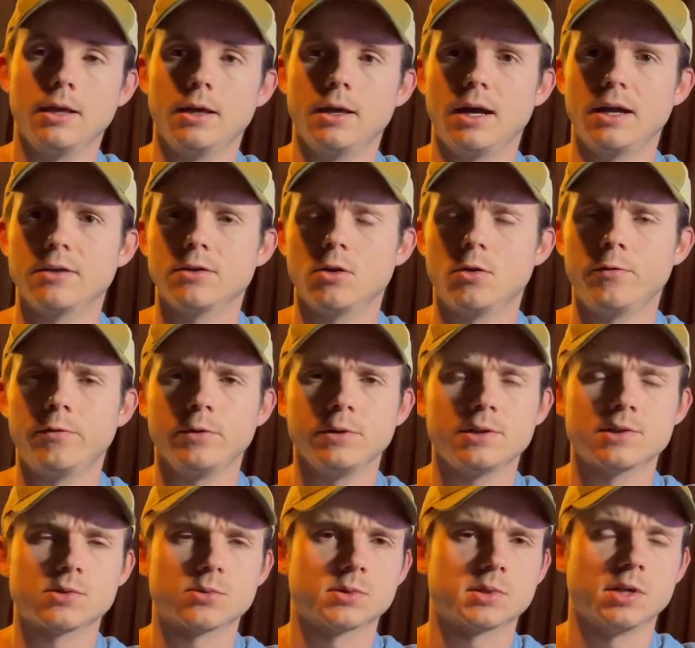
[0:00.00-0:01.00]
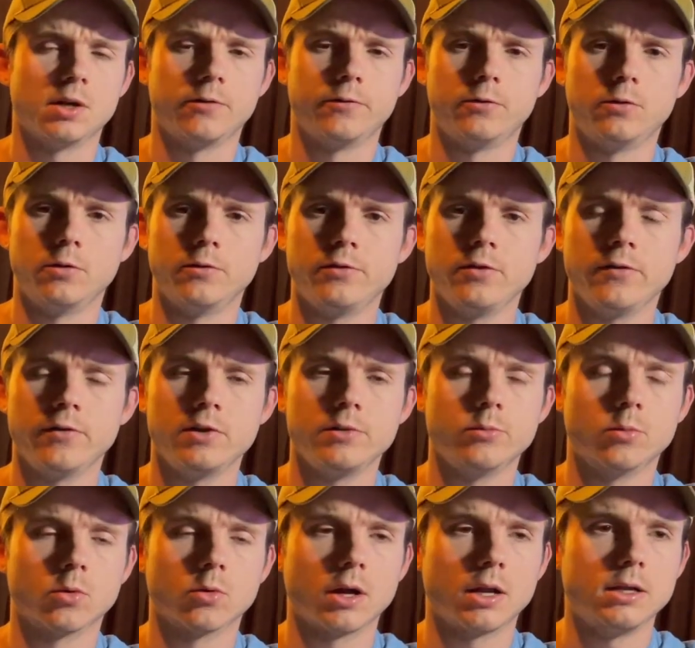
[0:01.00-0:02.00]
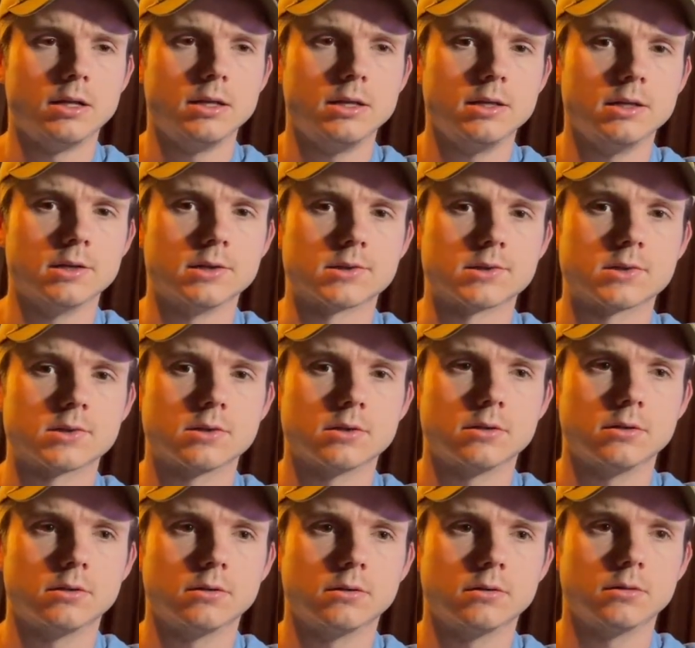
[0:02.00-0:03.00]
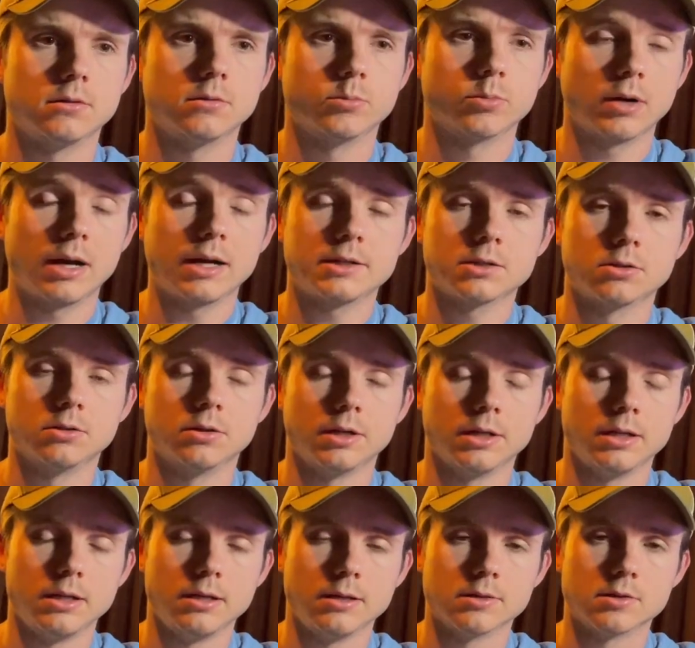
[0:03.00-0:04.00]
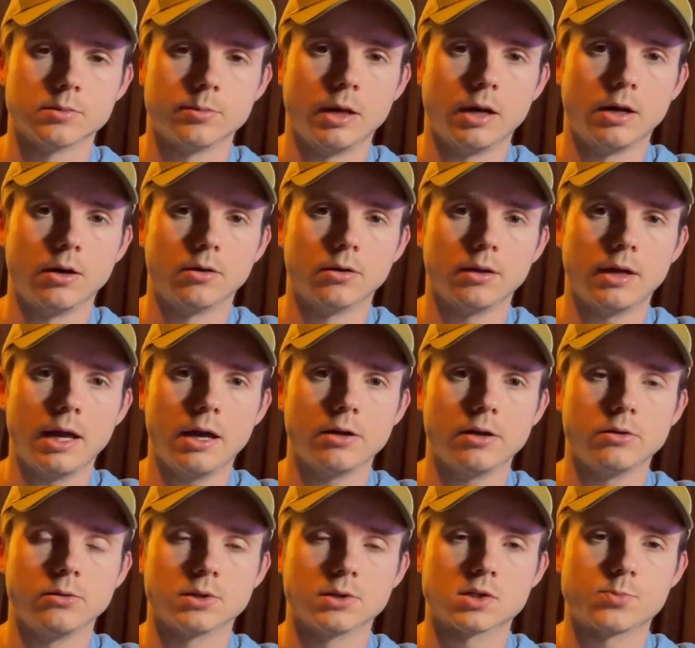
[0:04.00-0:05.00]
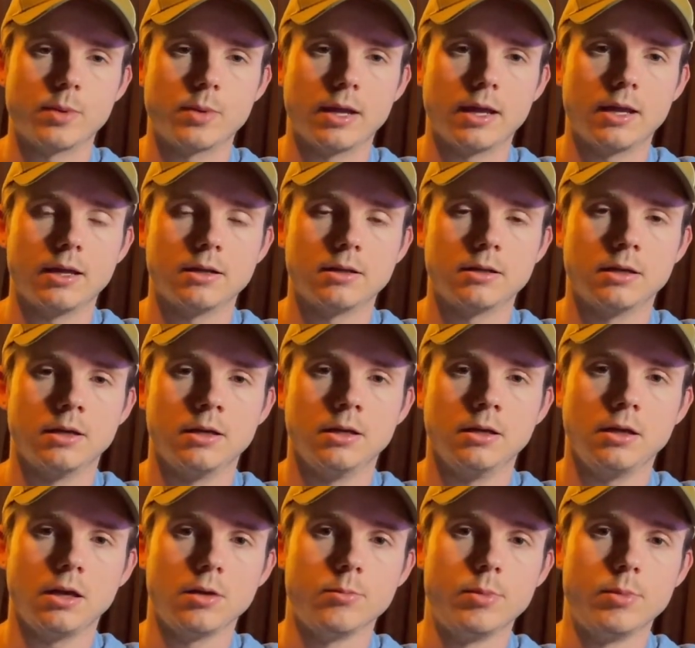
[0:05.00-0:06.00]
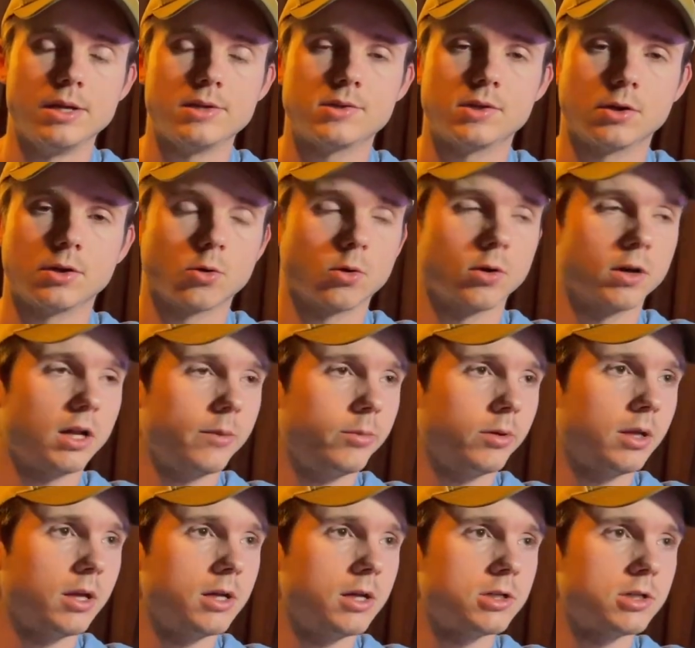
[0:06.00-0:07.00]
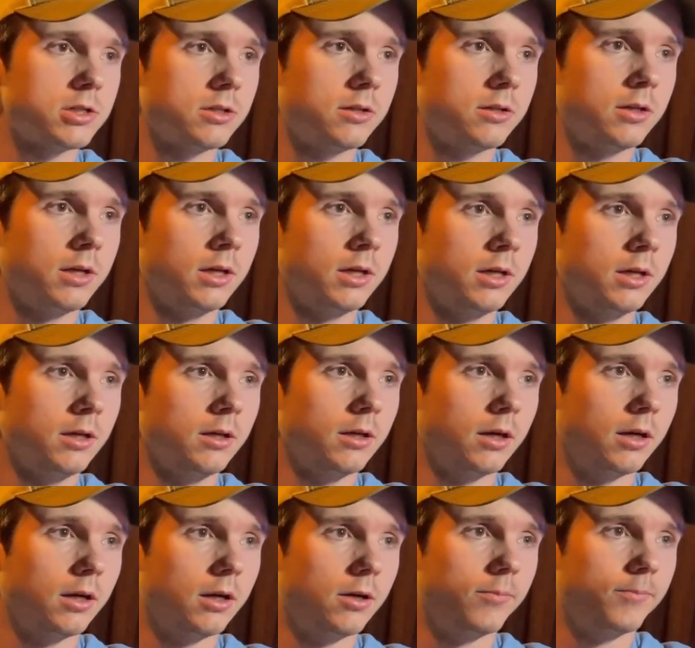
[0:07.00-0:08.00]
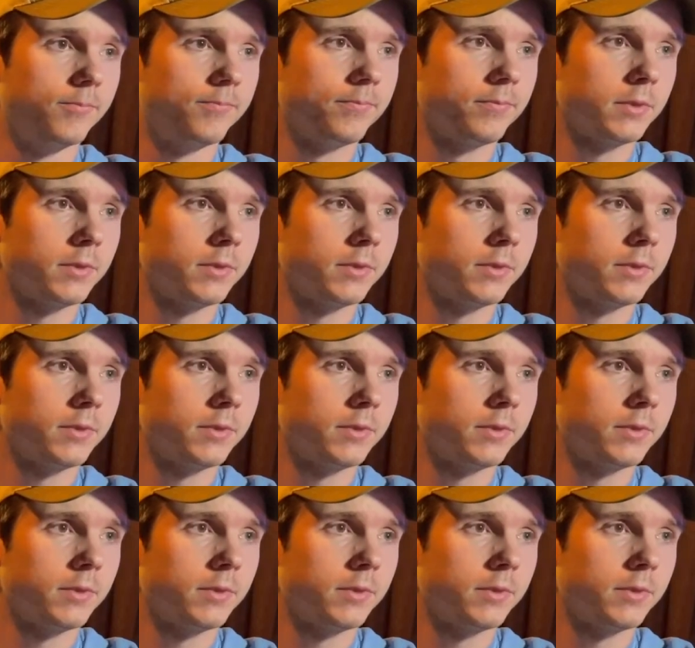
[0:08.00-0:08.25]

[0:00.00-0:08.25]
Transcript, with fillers: I hopefully this was helpful. If you have any more ideas, practical ideas about how to expand a basic CRUD application, um,